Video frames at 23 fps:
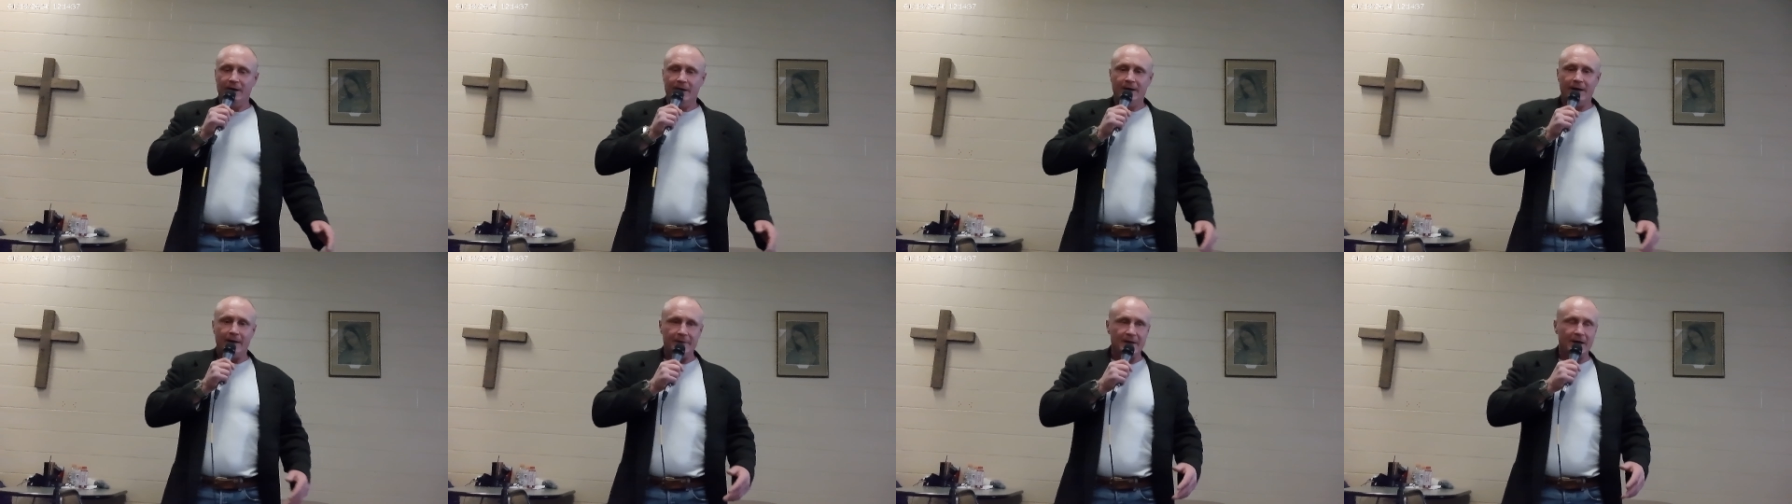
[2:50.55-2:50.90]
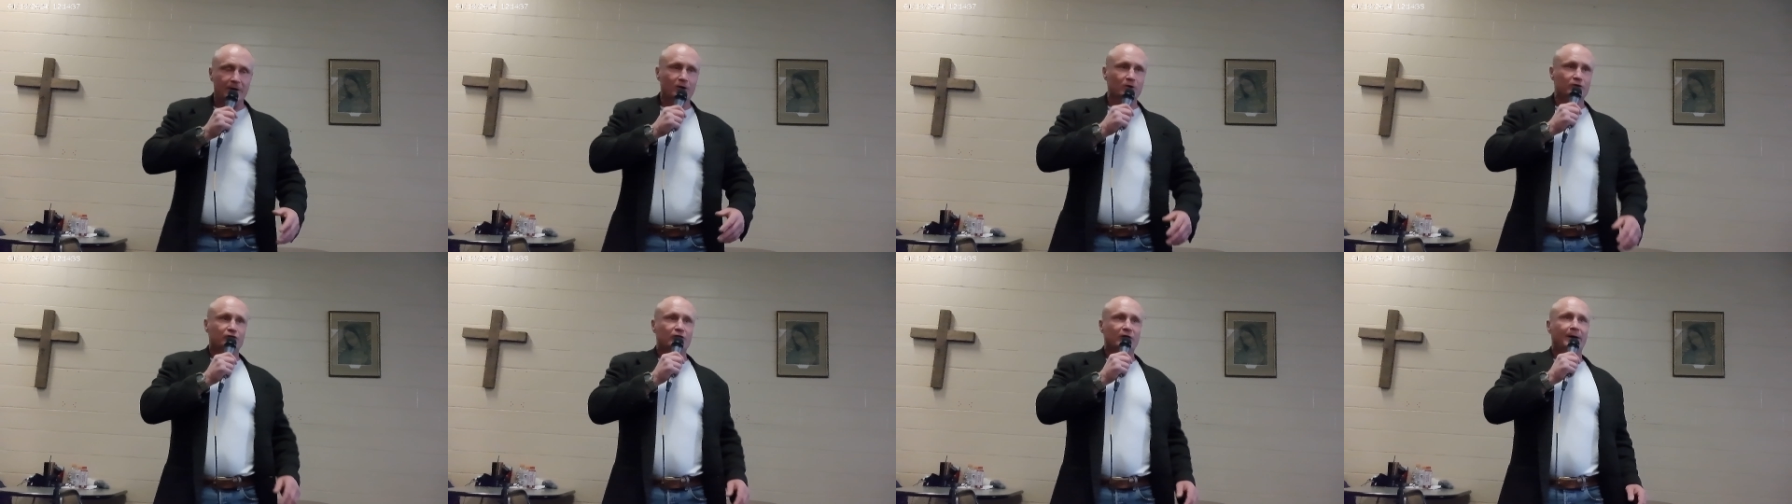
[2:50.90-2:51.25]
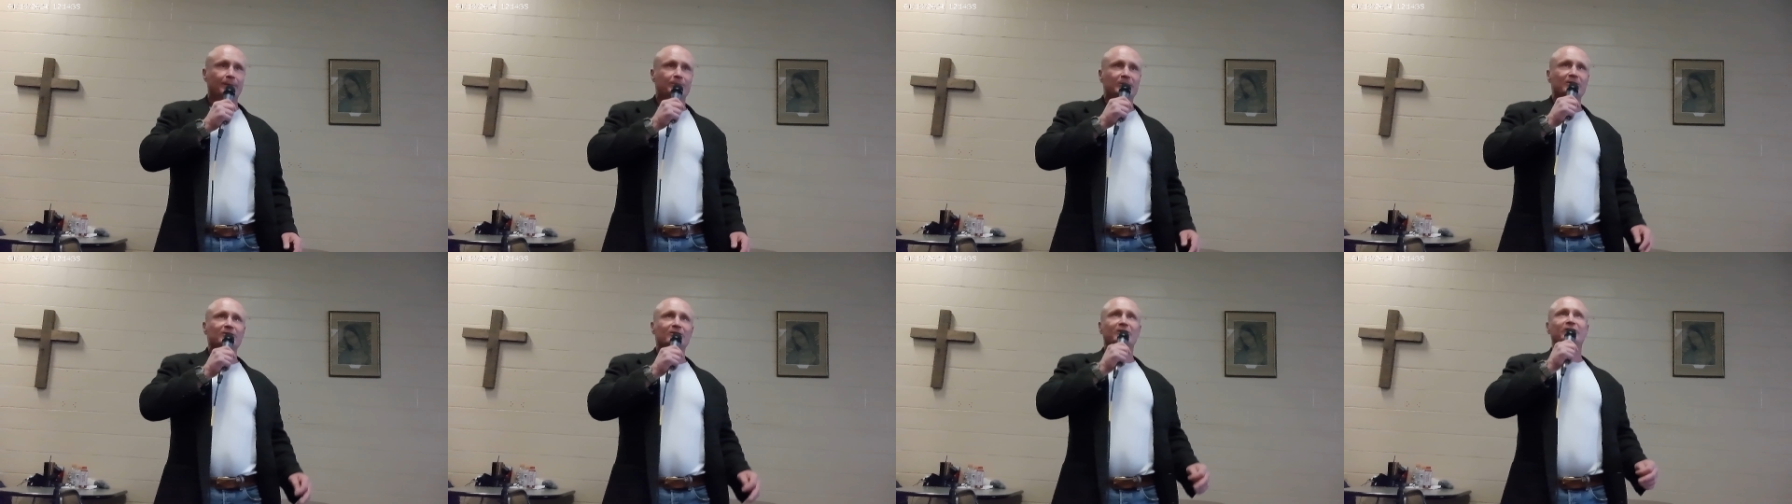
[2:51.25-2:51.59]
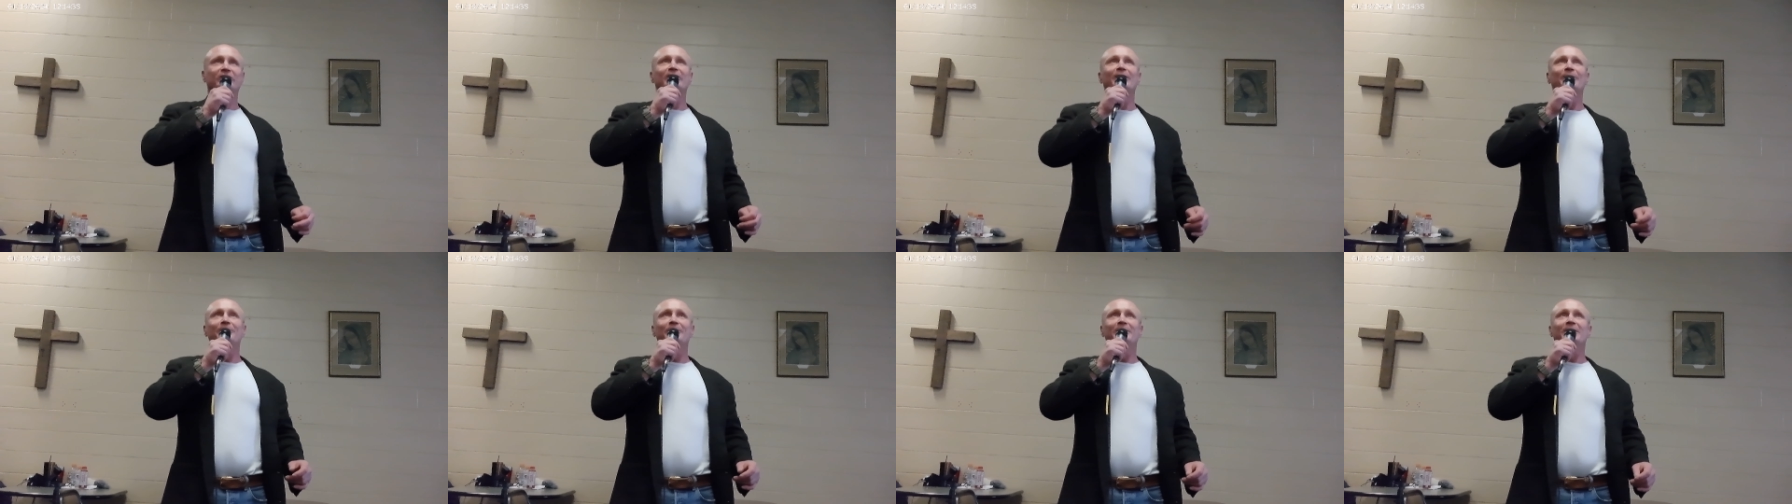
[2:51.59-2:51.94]
And that old chaplain looks
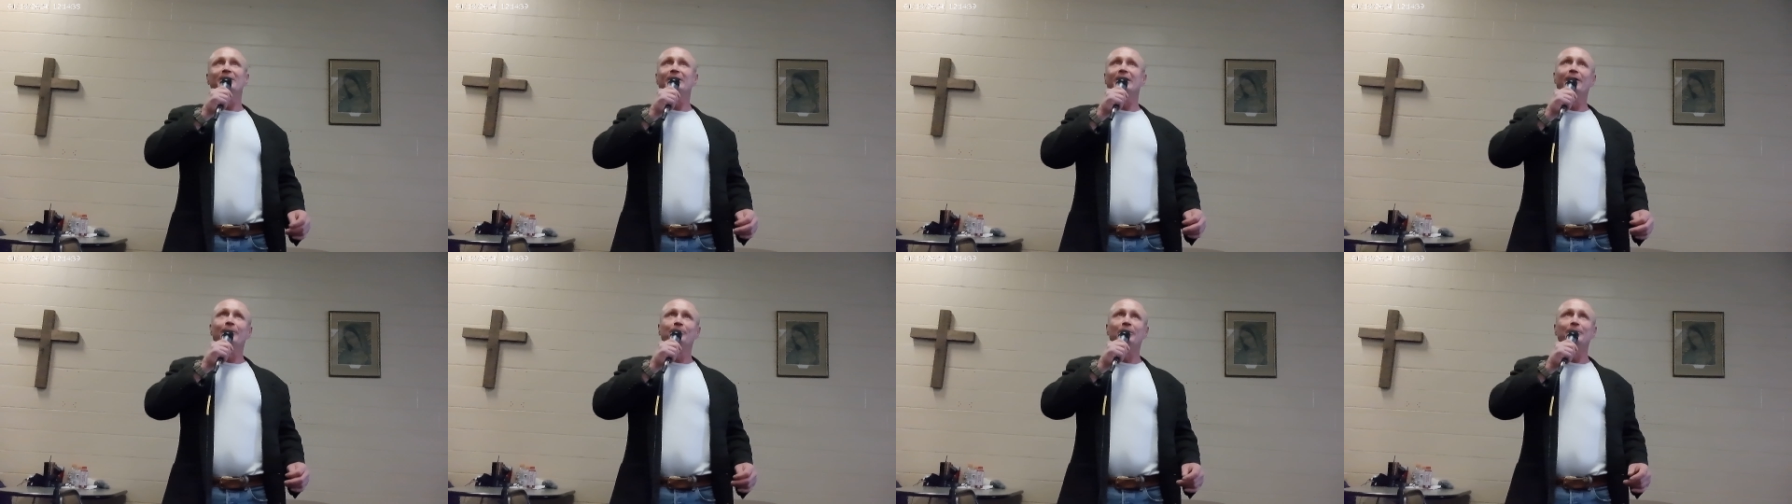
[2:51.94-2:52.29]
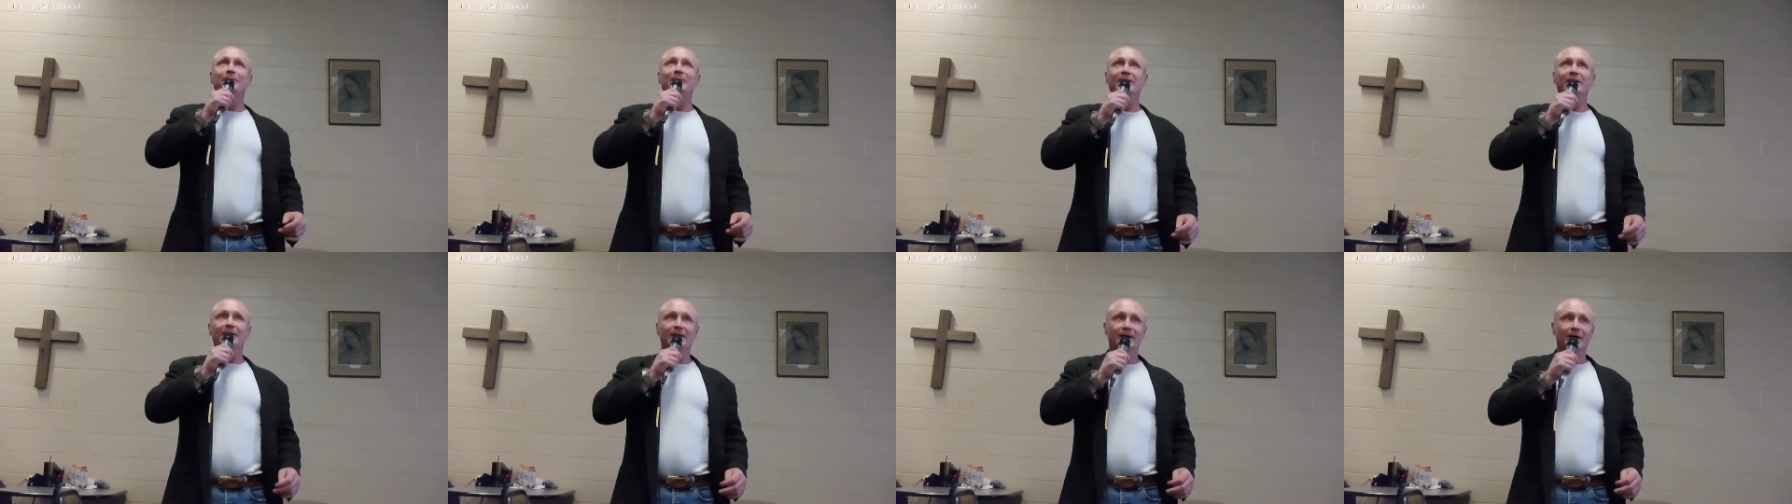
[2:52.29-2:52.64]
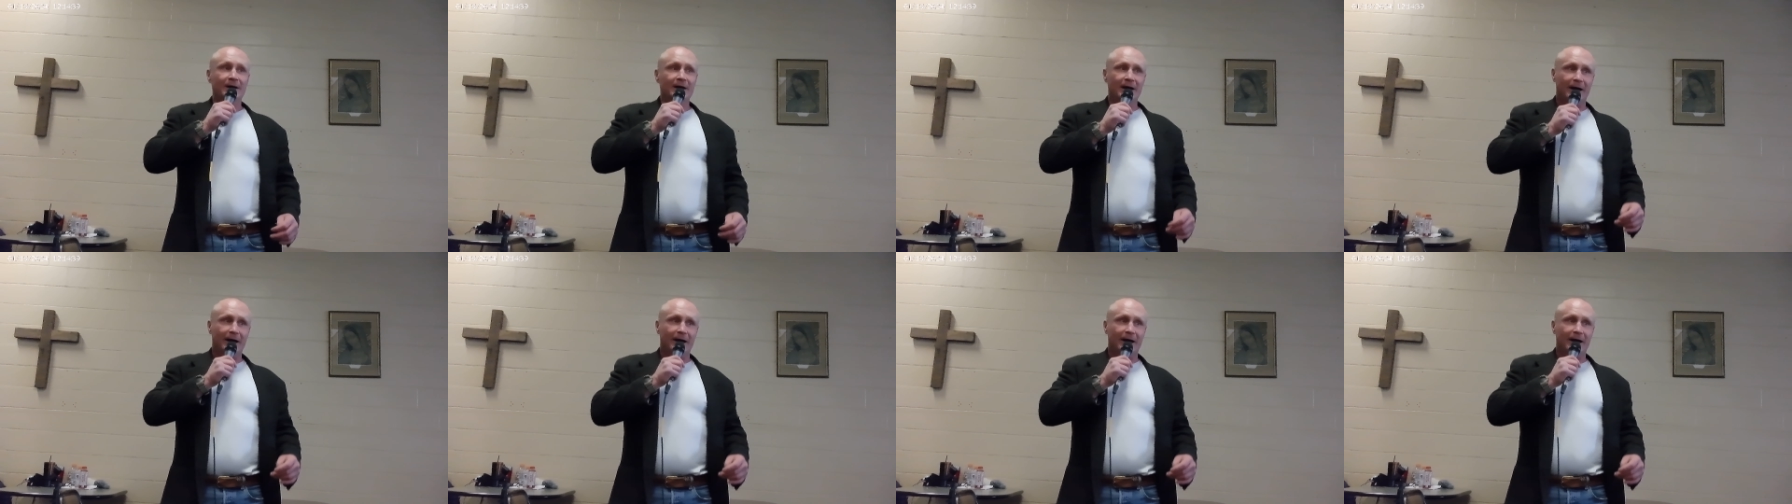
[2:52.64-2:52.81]
up me up at me.